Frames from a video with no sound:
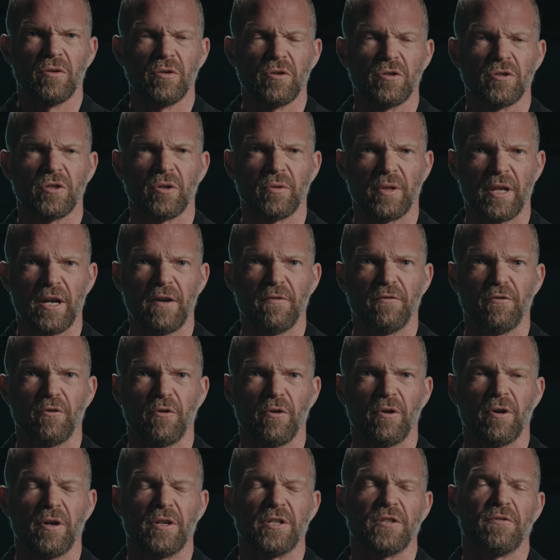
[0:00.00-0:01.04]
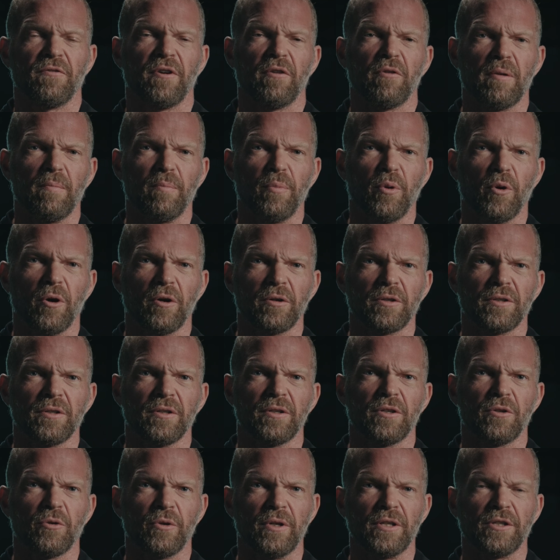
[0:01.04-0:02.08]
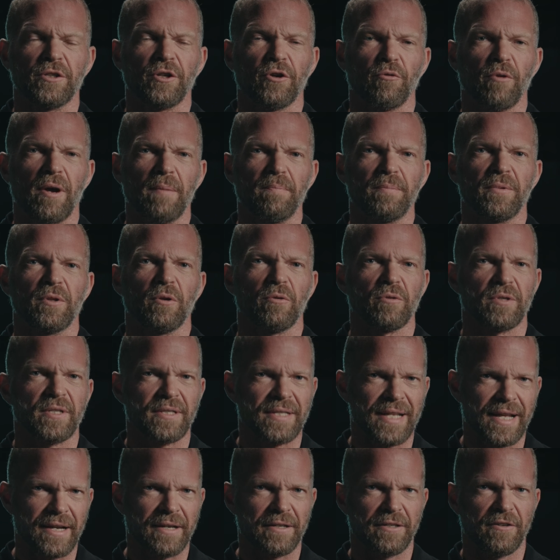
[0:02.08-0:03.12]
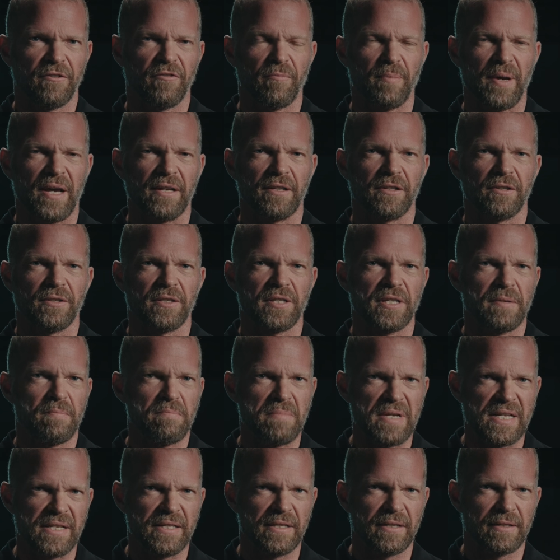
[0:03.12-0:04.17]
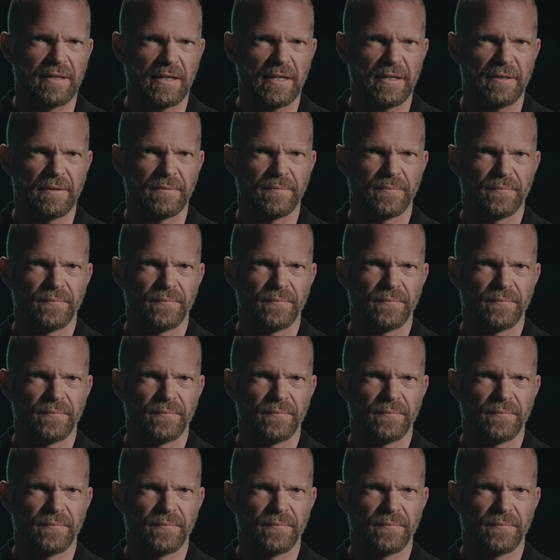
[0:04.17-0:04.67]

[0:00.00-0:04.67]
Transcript: So therefore, it's very important to interrupt those negative patterns immediately.